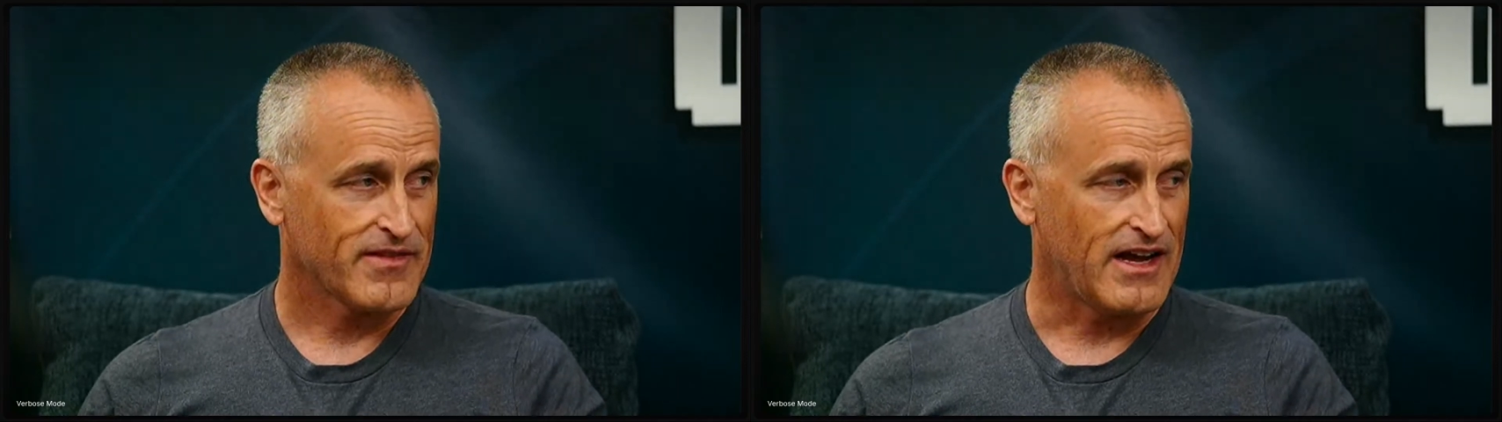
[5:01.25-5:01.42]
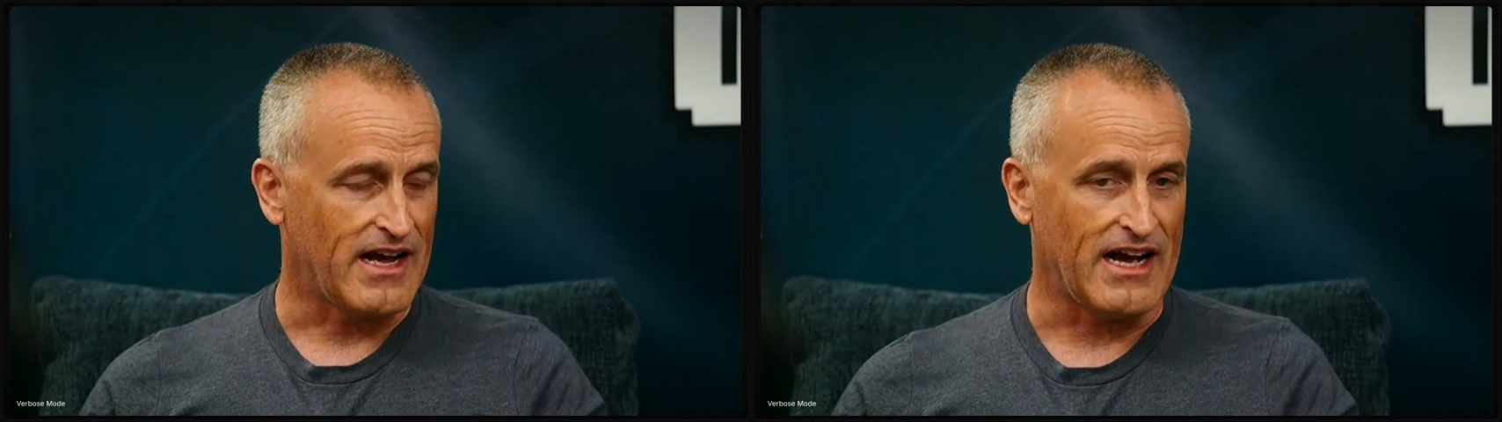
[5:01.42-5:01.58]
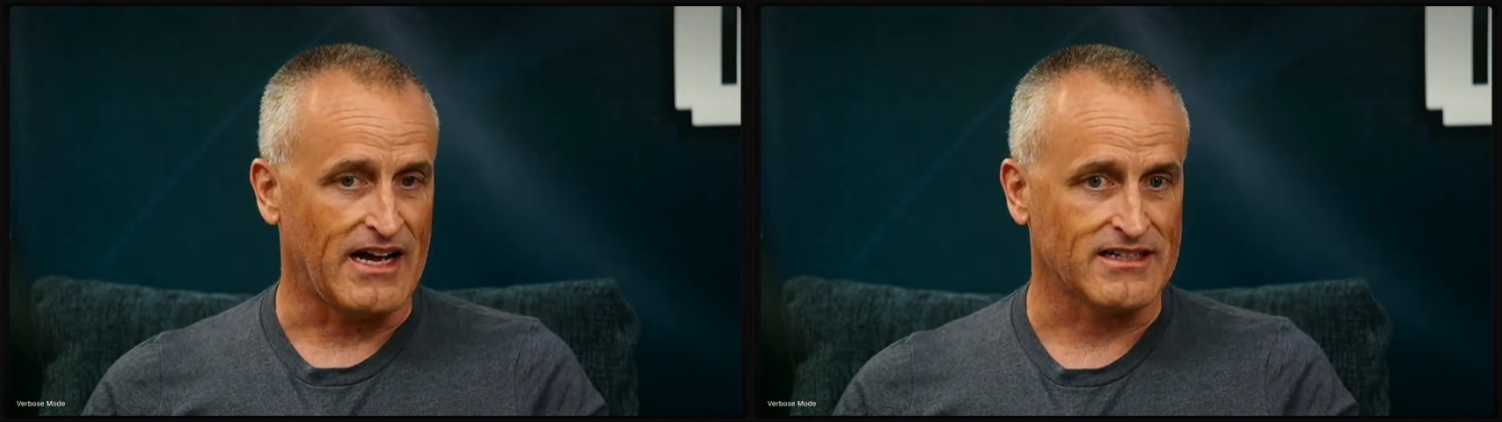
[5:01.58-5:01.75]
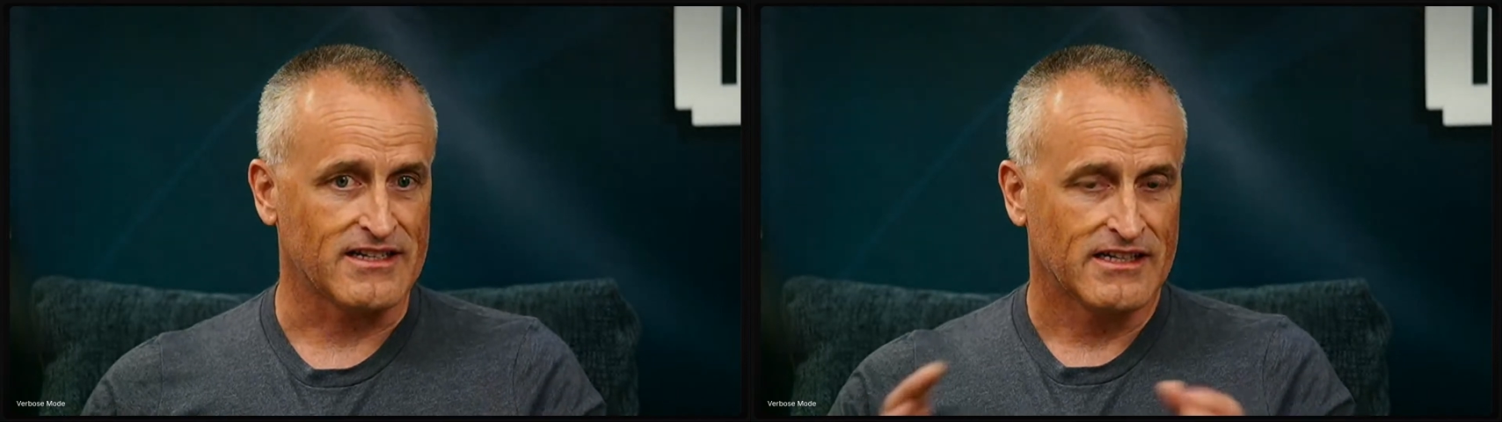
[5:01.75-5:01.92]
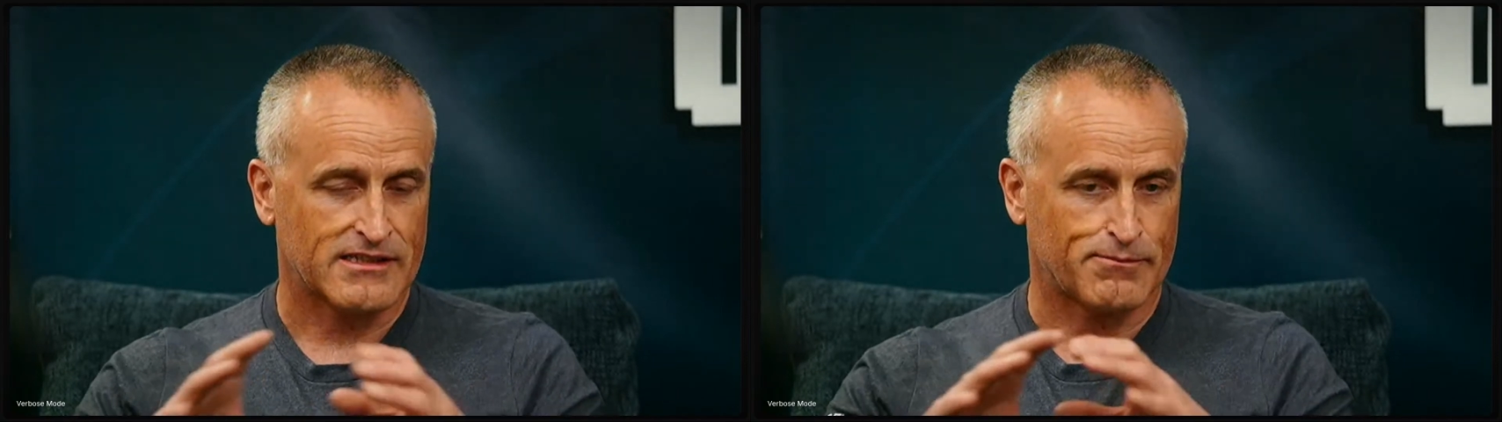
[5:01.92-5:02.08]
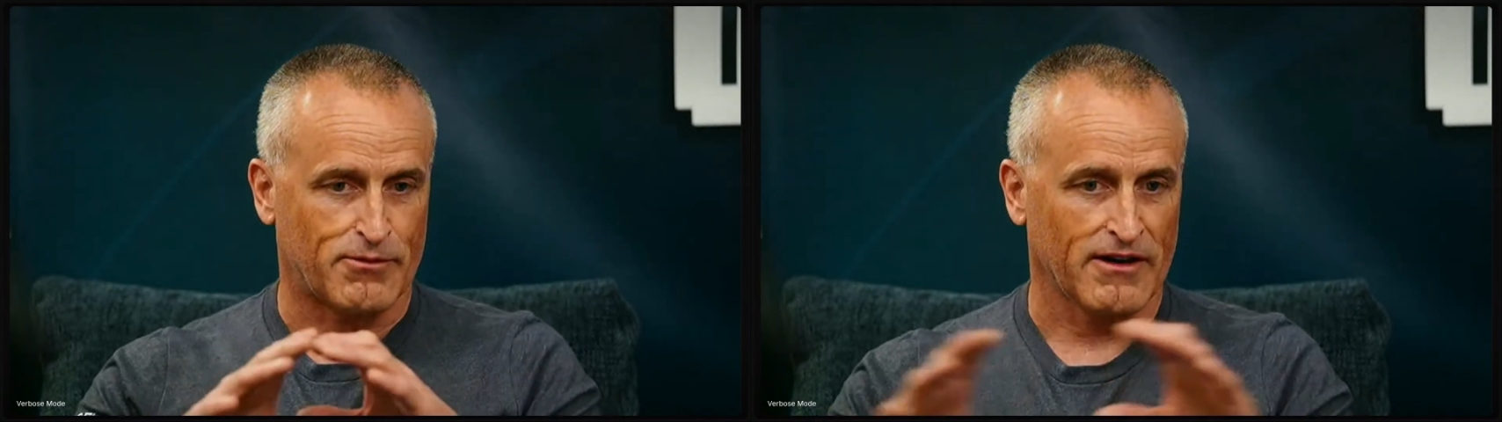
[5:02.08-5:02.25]
And
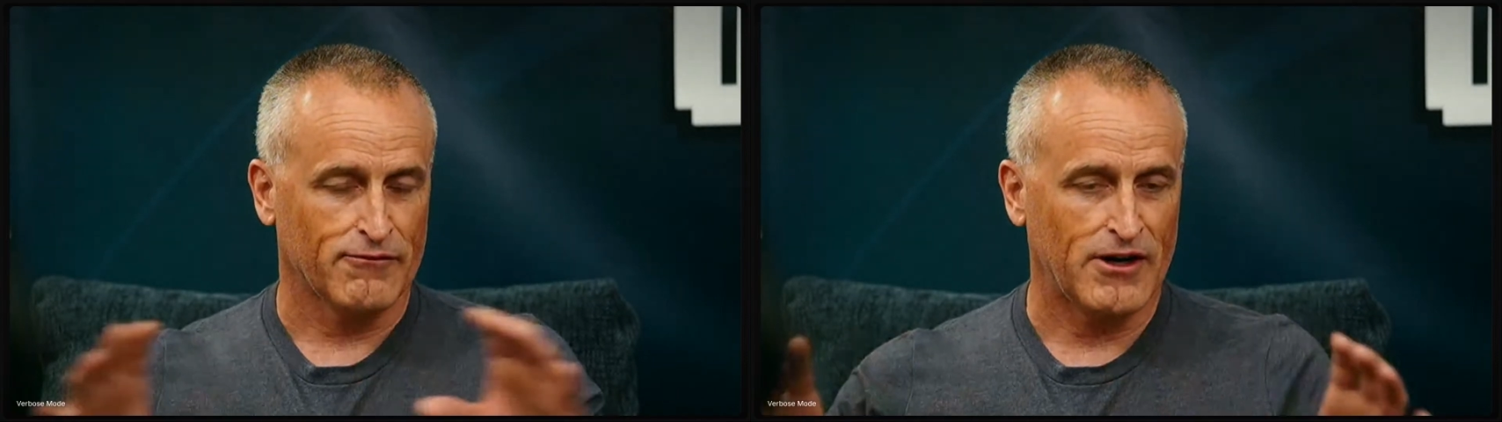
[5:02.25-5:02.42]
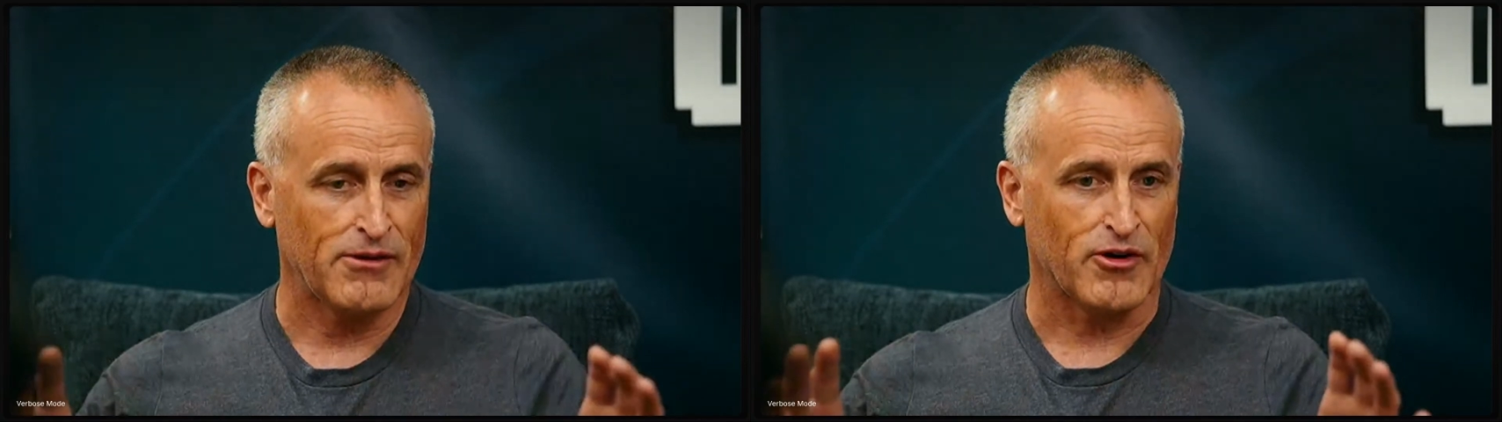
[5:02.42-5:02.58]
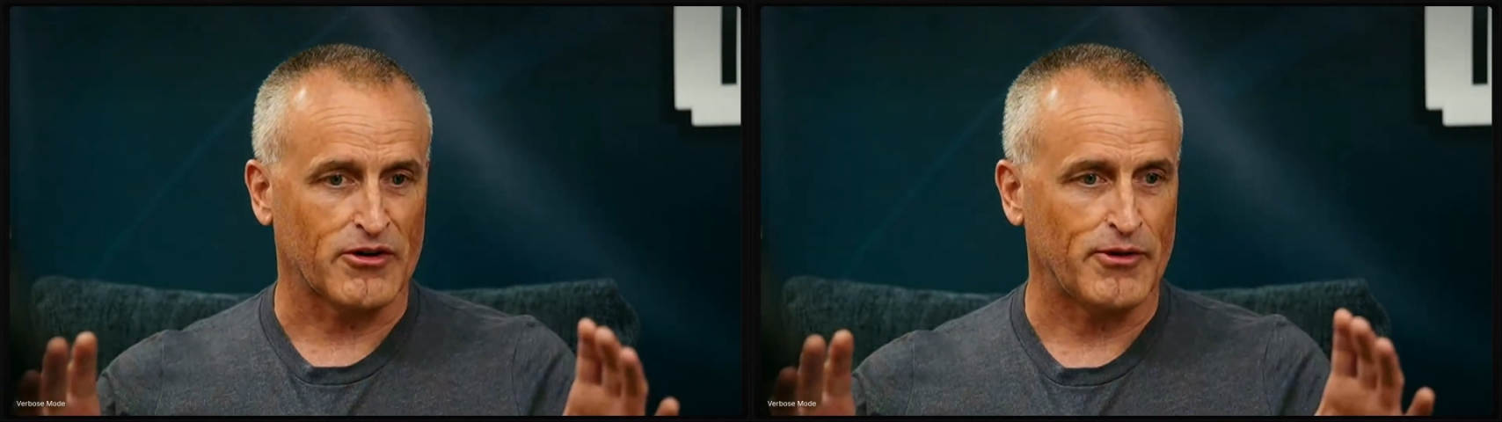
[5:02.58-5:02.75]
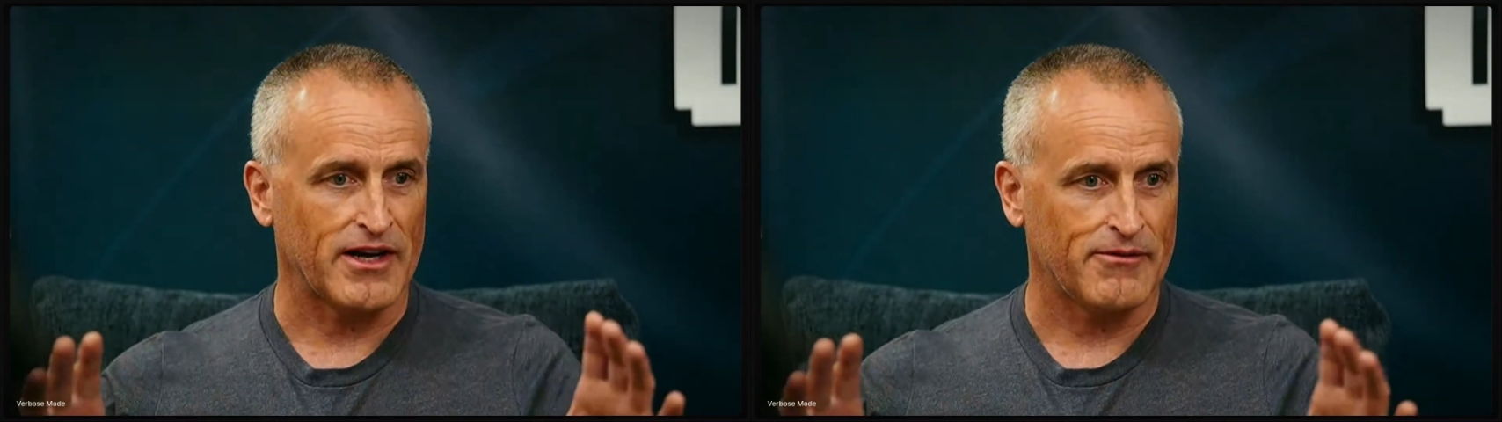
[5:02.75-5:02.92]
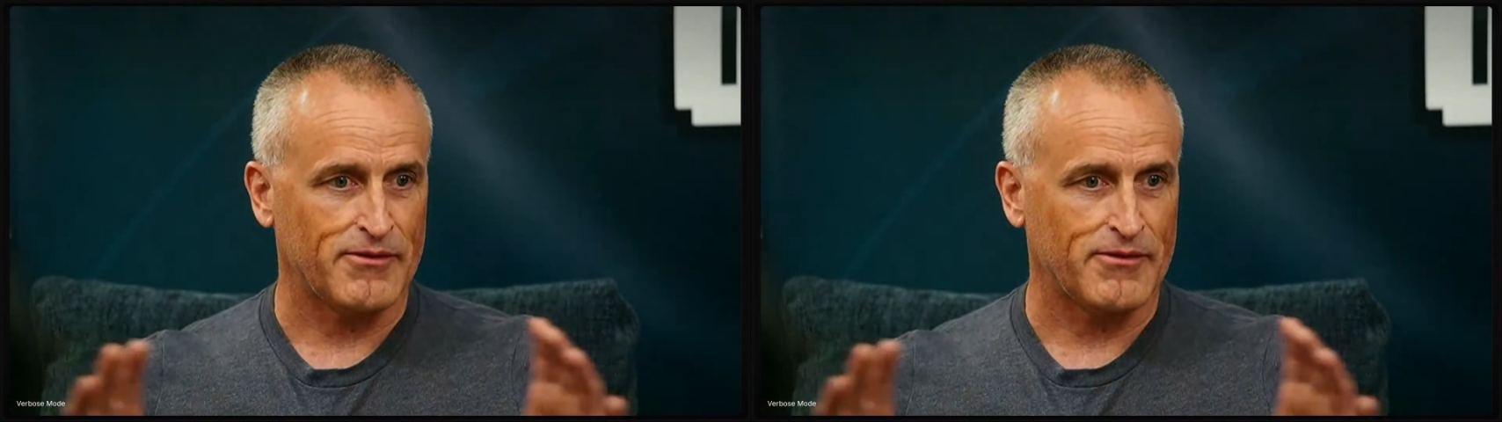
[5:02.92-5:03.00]
Spring Framework, when